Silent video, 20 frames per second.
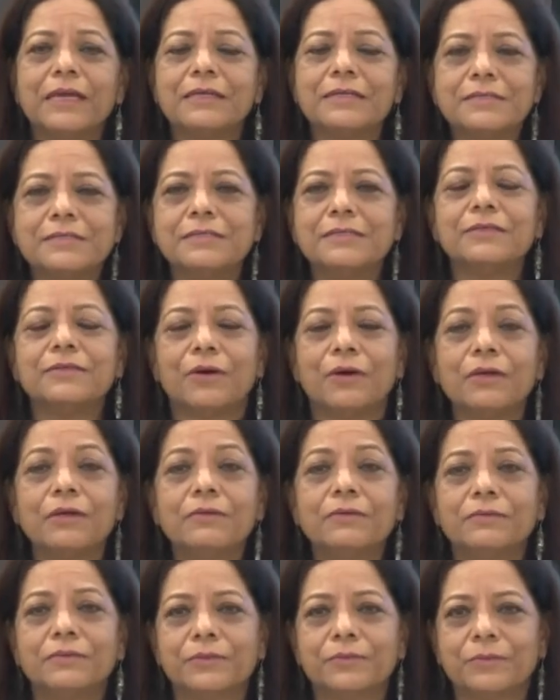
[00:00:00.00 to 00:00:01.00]
I see it all
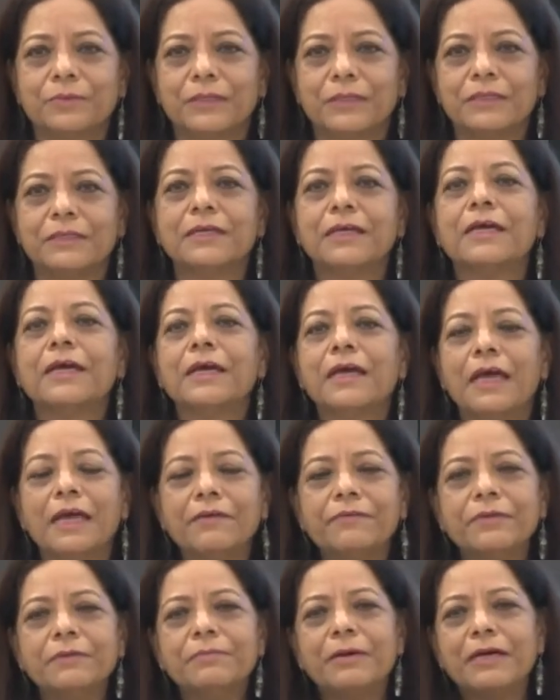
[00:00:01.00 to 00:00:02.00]
over the world.
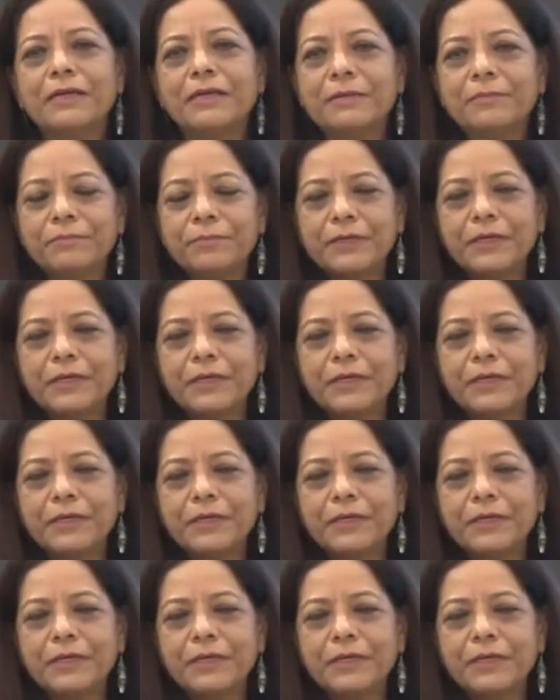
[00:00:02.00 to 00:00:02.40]
Everybody